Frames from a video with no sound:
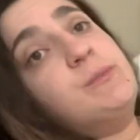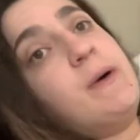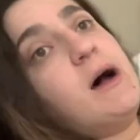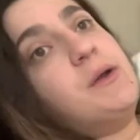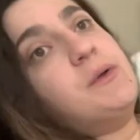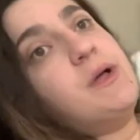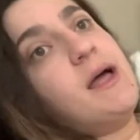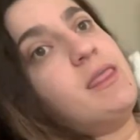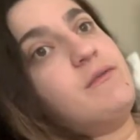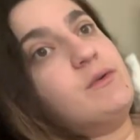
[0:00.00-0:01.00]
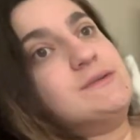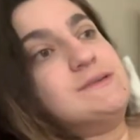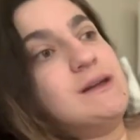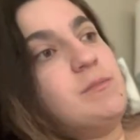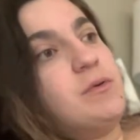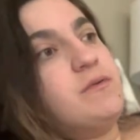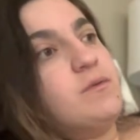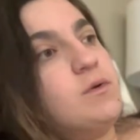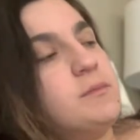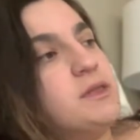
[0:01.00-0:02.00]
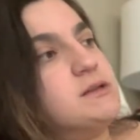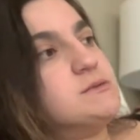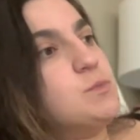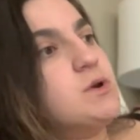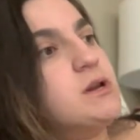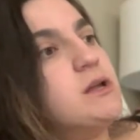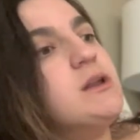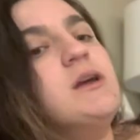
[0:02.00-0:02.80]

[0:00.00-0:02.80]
bottle and the first diaper for me this morning.